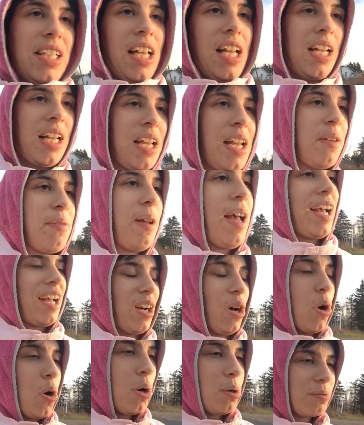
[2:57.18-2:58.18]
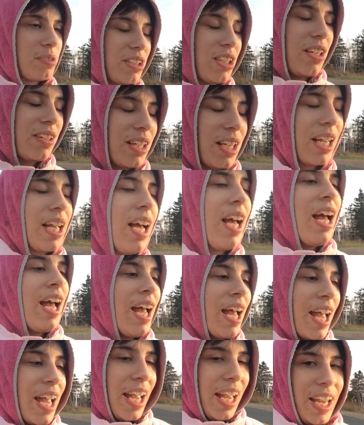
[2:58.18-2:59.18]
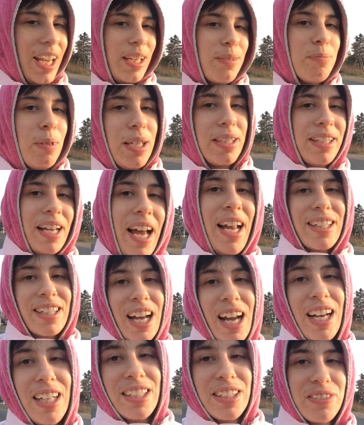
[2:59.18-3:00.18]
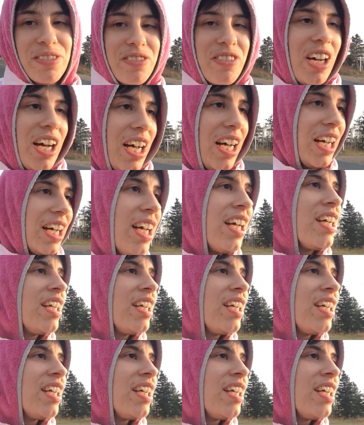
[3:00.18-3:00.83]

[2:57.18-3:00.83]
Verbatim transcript: he's like back at home or something. And my dad kind of uh,